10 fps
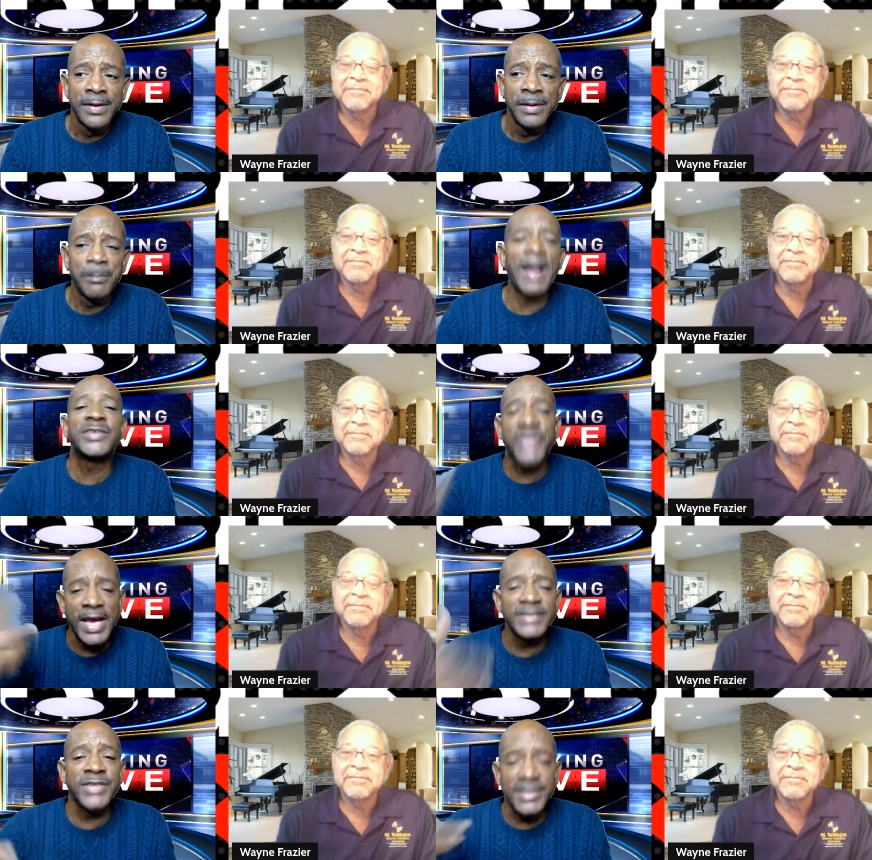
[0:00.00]
Speaker 1: by
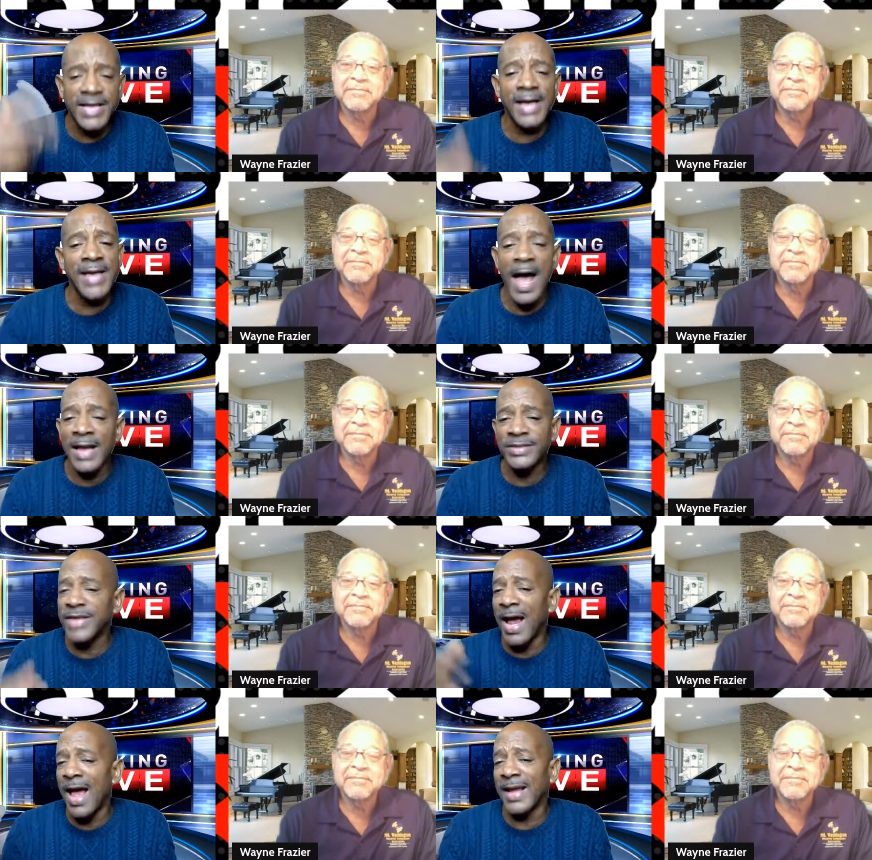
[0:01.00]
changing technology.
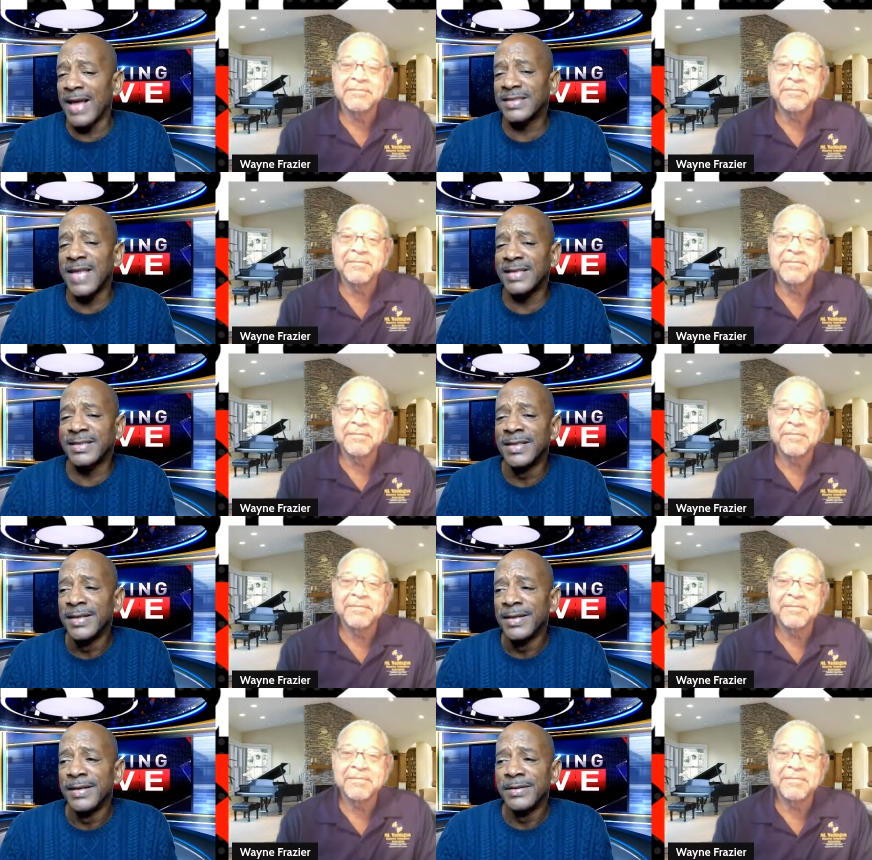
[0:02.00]
I, I guess that's
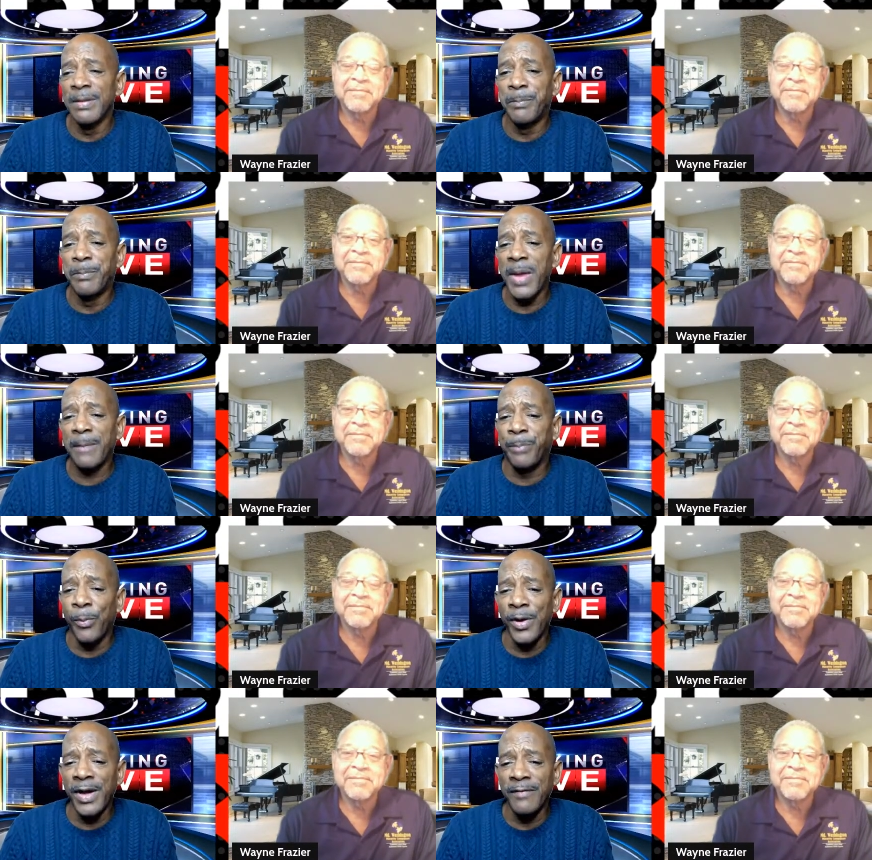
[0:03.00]
the big point
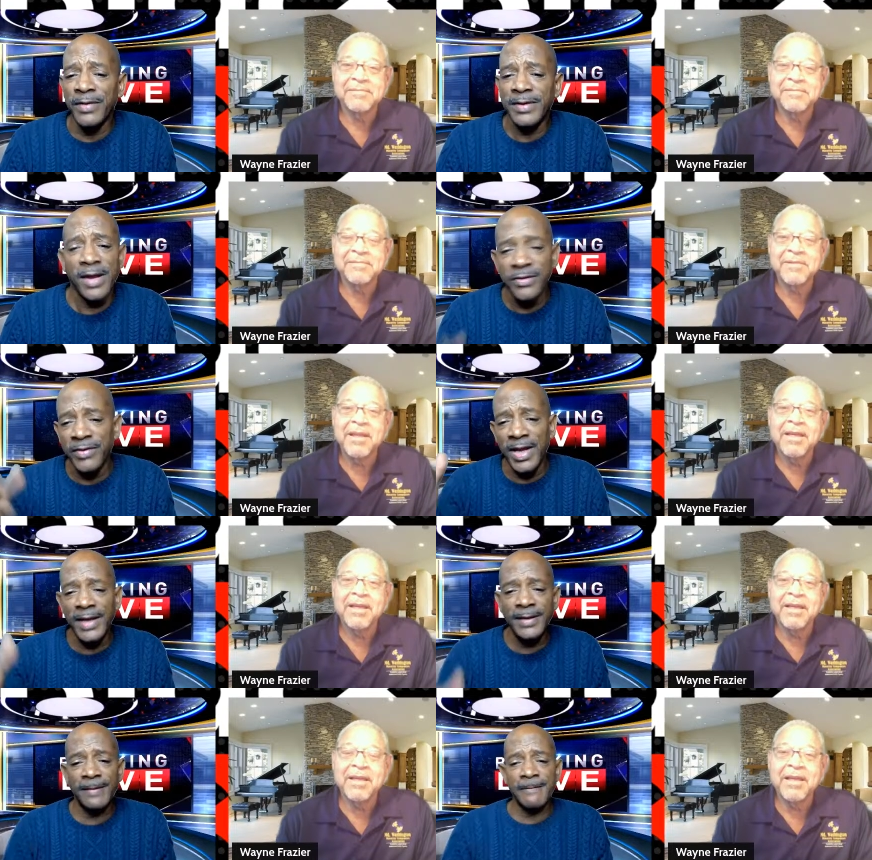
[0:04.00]
of it. Can you relate?
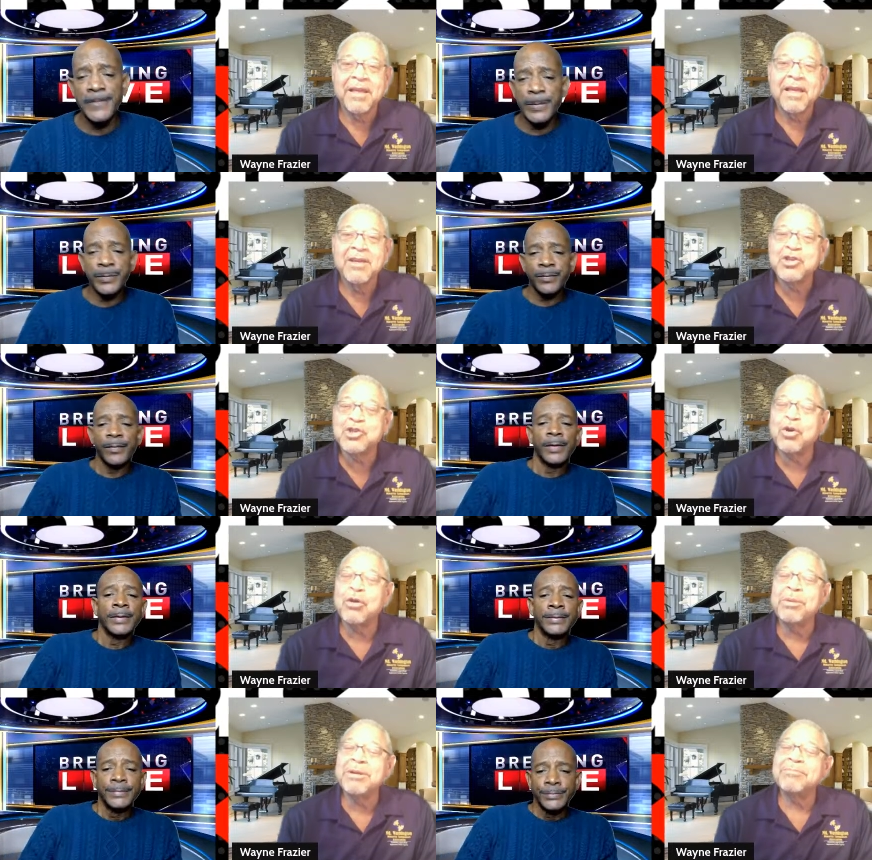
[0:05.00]

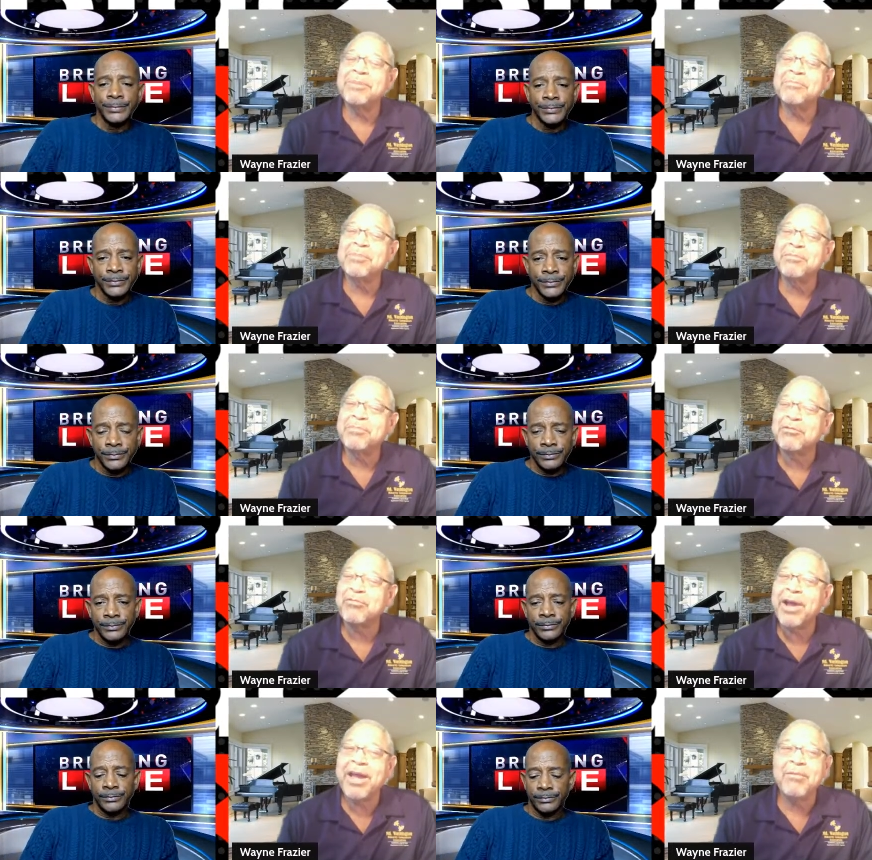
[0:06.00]
Speaker 2: Sure, but but but but
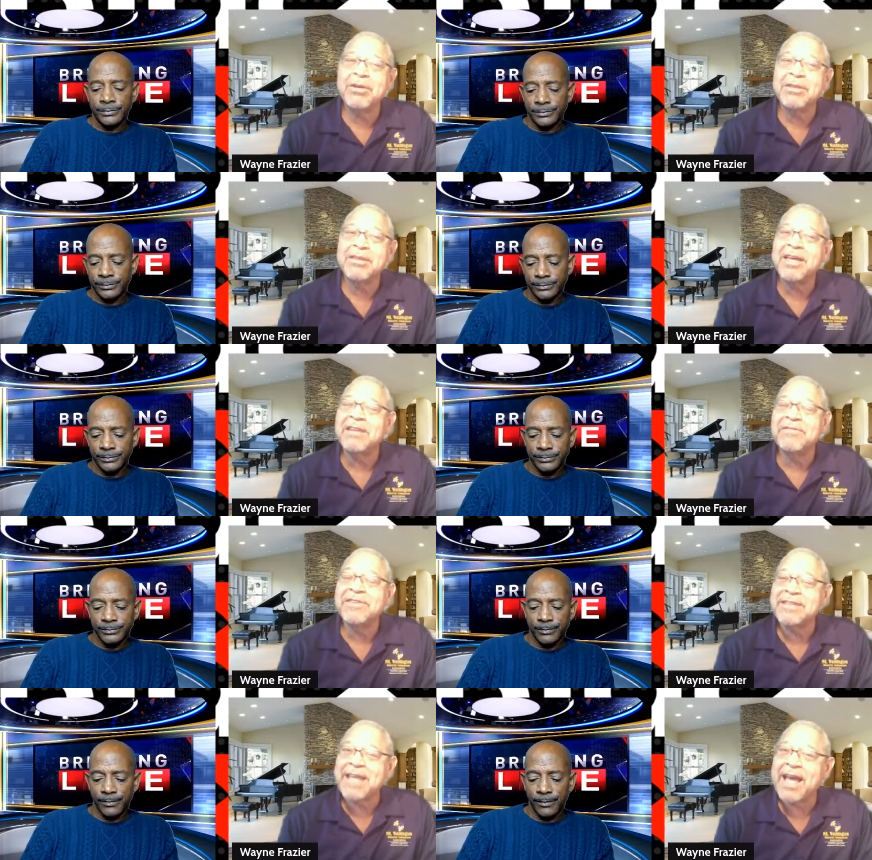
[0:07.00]
Ray was ahead of
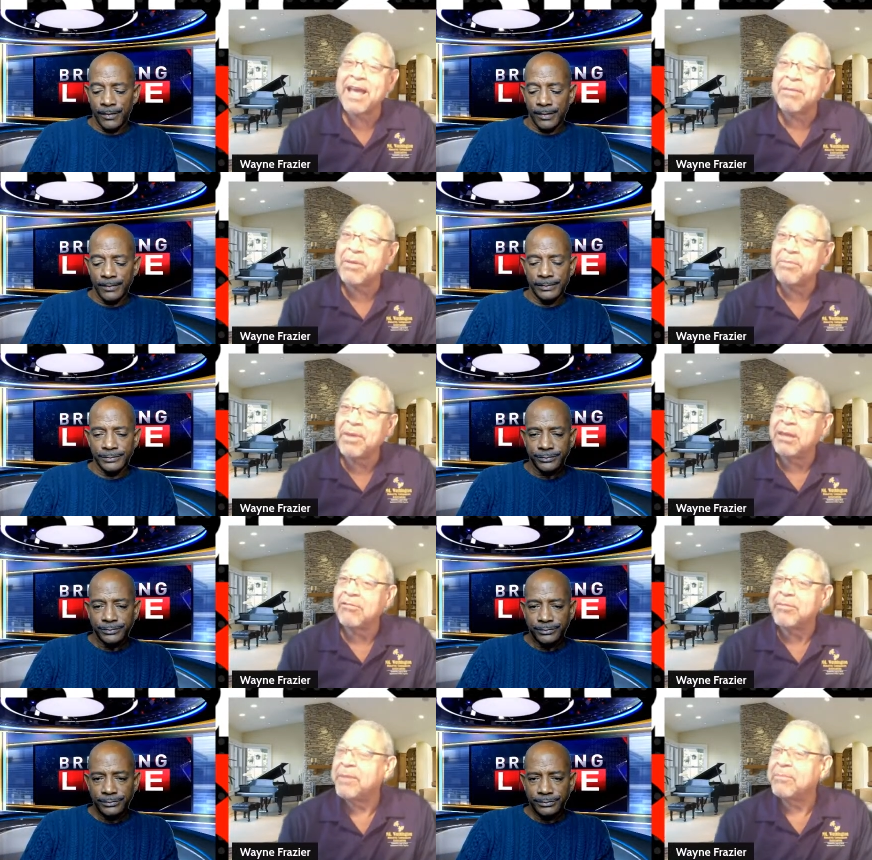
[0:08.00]
his time. I mean,
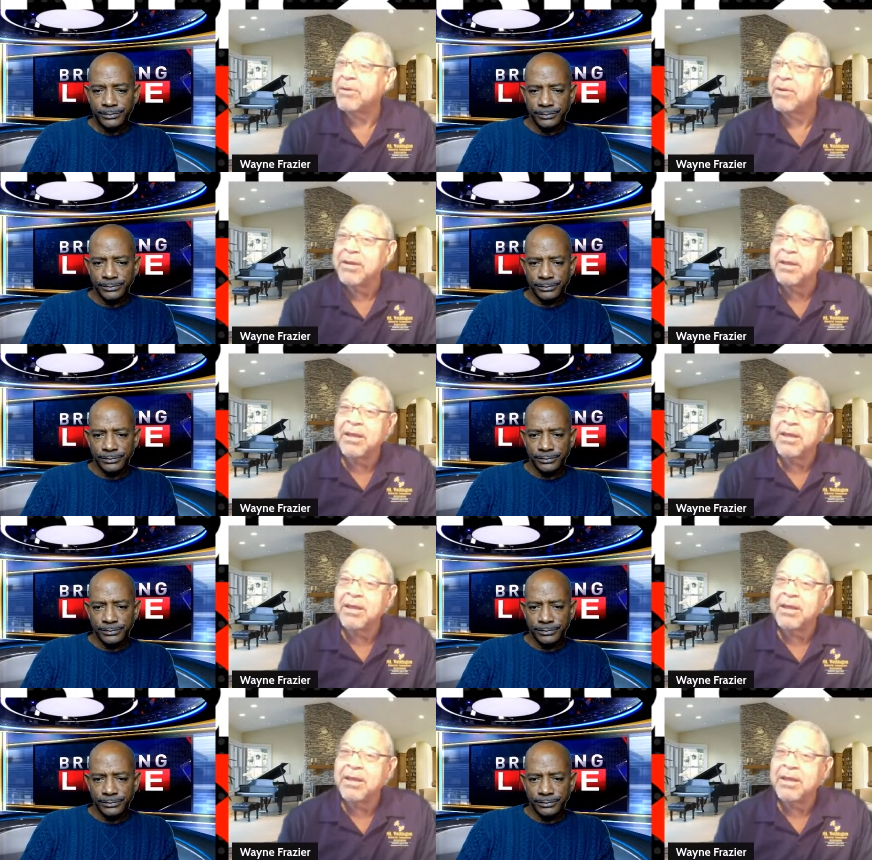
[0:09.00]
you remember,